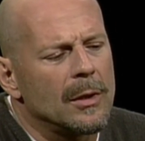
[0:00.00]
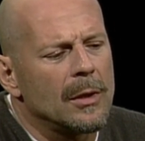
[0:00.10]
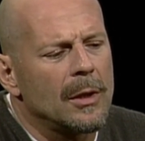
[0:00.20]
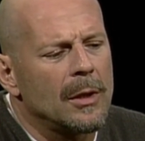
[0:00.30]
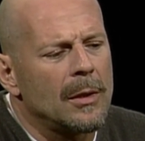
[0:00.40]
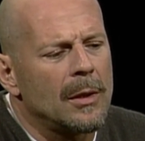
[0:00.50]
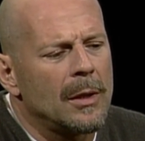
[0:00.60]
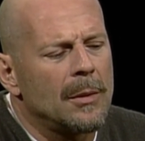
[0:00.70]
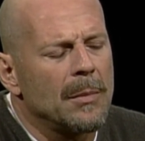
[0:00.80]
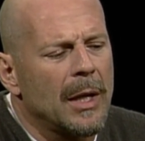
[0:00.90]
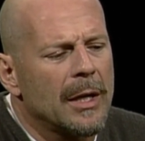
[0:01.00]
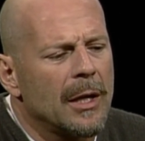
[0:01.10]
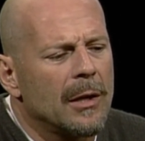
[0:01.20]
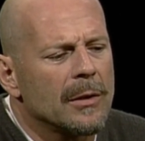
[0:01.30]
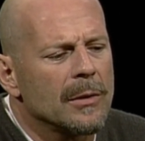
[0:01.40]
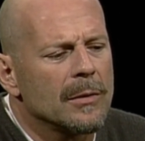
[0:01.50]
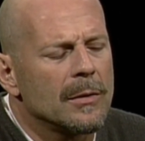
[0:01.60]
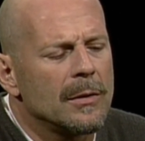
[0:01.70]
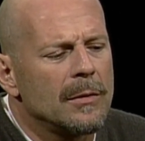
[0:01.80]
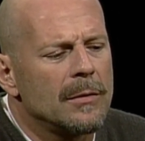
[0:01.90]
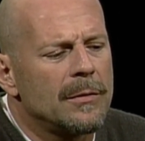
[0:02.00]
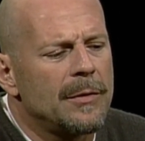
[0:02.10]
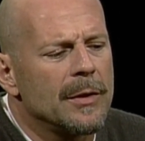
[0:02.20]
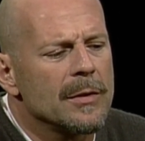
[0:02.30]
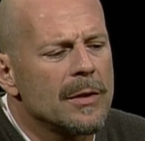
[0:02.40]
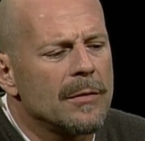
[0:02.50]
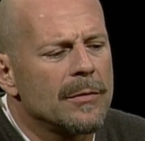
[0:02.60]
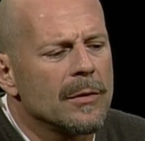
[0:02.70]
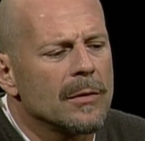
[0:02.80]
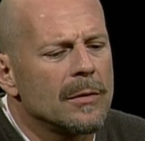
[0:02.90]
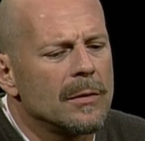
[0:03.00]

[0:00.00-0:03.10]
And, and, and my character feels that for